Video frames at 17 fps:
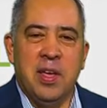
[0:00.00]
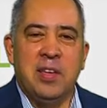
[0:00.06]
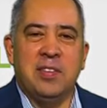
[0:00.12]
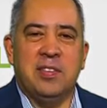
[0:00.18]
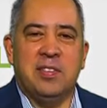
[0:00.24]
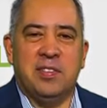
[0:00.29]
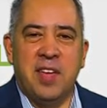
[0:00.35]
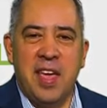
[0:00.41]

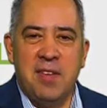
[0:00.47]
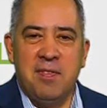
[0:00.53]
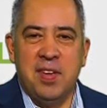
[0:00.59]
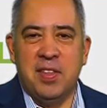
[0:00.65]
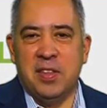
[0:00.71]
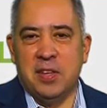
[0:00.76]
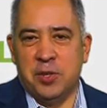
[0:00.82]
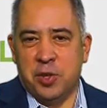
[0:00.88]

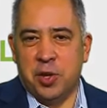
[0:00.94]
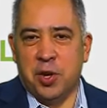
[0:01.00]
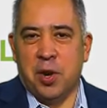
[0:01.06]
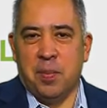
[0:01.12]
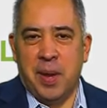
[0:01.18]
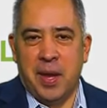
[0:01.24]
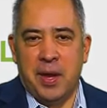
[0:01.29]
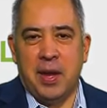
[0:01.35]
saving the sugar
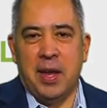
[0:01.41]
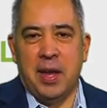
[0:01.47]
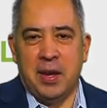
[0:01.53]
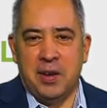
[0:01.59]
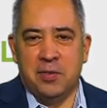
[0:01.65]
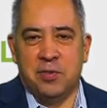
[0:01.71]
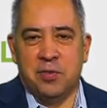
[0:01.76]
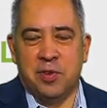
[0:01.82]
beet
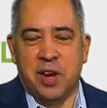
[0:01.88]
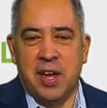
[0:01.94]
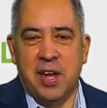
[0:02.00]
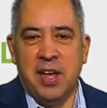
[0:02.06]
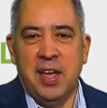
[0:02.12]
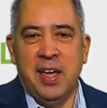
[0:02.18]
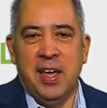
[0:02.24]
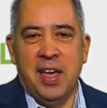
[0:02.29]
industry
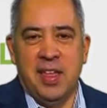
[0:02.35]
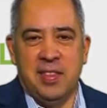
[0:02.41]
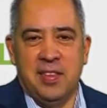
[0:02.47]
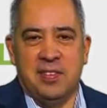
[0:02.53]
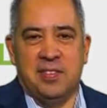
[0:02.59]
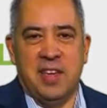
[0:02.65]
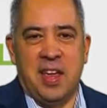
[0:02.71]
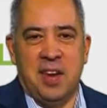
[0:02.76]
in the
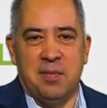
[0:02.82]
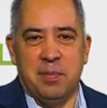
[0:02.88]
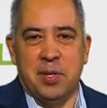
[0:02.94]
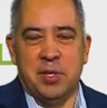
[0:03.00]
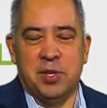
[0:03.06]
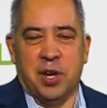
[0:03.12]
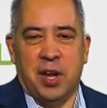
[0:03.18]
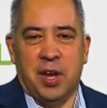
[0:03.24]
state of
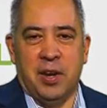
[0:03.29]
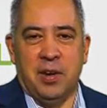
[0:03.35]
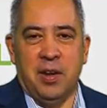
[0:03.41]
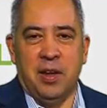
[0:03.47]
Michigan.